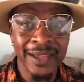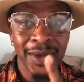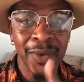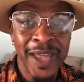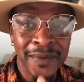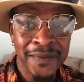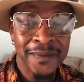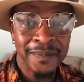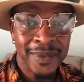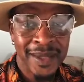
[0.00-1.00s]
and get your
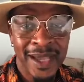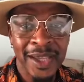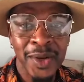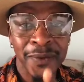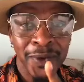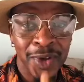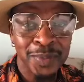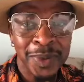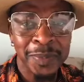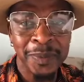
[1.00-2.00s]
wife. And you love
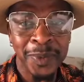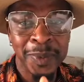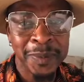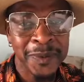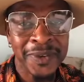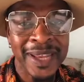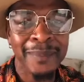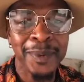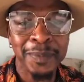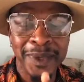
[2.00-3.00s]
cut people
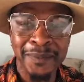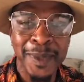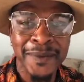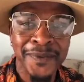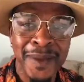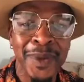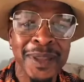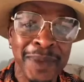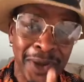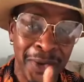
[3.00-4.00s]
video and put on your platform.
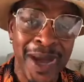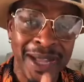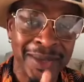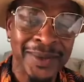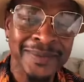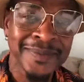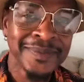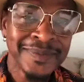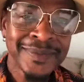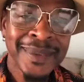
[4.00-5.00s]
But I'm going to warn you.
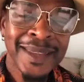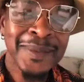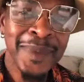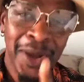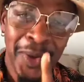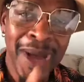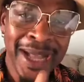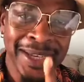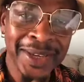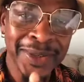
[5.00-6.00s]
I'm going to
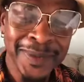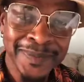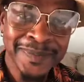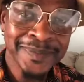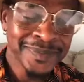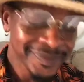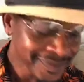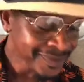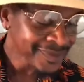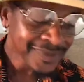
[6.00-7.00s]
warn you, you know.
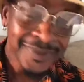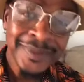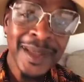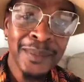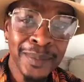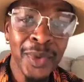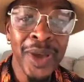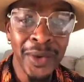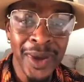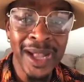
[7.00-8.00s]
I'm
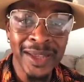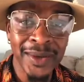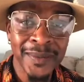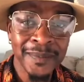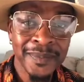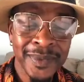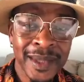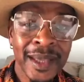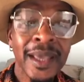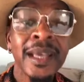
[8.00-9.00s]
going to warn you.
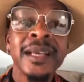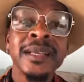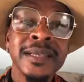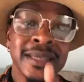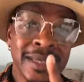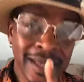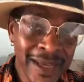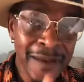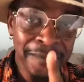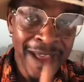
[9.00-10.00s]

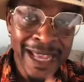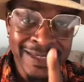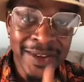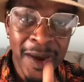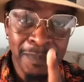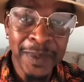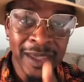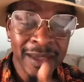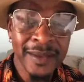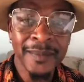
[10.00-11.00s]
Stay the fella
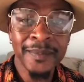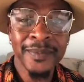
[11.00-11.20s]
Serpy.